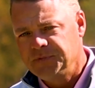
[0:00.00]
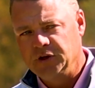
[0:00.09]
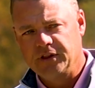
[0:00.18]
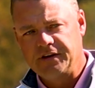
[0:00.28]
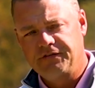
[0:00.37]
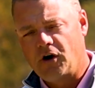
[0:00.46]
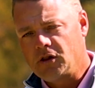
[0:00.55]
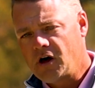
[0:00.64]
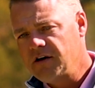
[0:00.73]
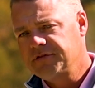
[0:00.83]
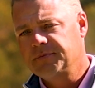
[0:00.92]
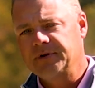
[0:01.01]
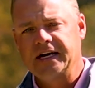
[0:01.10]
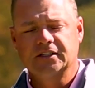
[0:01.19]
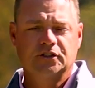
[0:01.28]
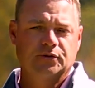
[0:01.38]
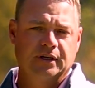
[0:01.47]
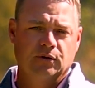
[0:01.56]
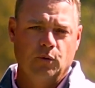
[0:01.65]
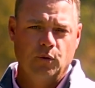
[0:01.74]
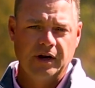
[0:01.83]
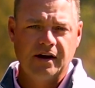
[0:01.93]
They fall off the practice swing,
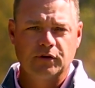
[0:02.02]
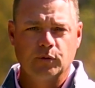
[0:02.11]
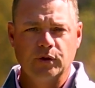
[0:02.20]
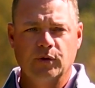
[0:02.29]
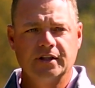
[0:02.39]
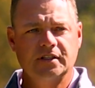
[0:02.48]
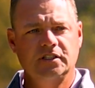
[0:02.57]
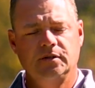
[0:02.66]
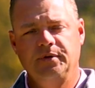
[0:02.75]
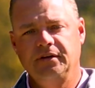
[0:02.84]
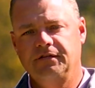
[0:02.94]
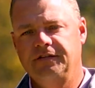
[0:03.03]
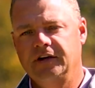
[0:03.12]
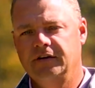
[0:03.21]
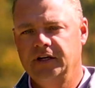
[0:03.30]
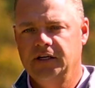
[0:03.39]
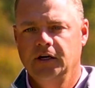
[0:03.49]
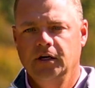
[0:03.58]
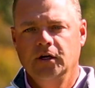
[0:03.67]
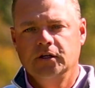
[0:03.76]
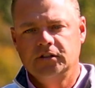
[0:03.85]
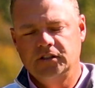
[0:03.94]
whatever. We want these to be very
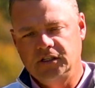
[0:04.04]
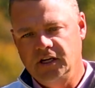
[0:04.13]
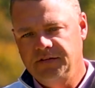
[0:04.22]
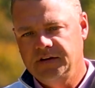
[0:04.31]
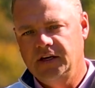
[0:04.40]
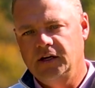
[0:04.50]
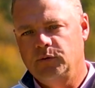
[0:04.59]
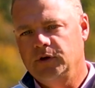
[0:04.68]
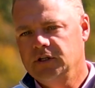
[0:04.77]
significant and